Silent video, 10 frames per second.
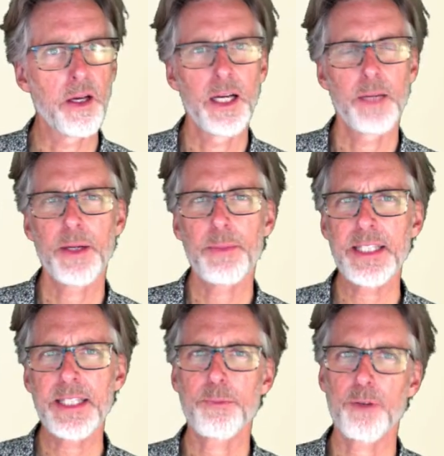But it might
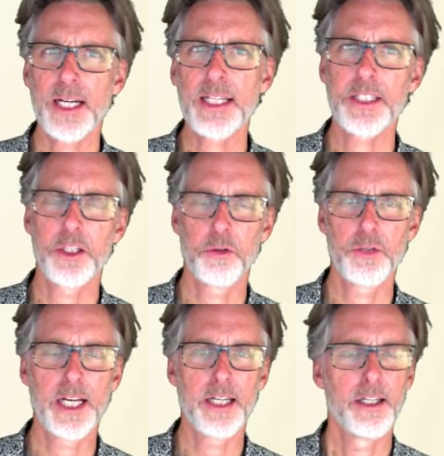surprise you
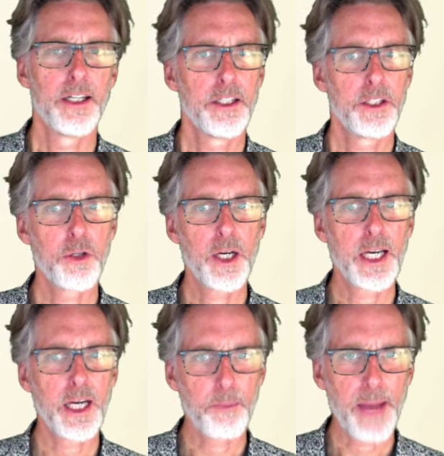that you could get
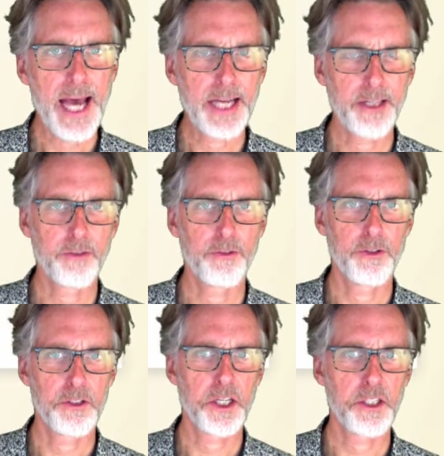a patent for
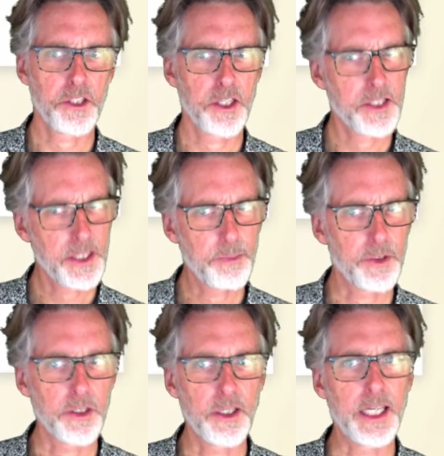such a
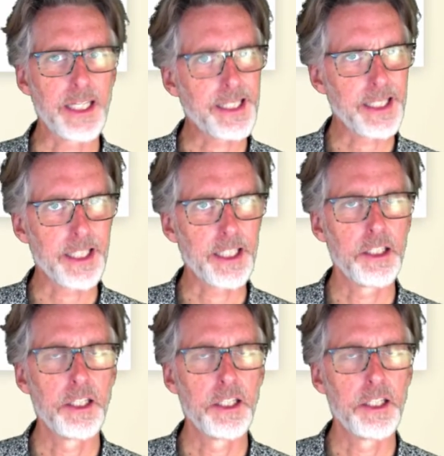simple idea.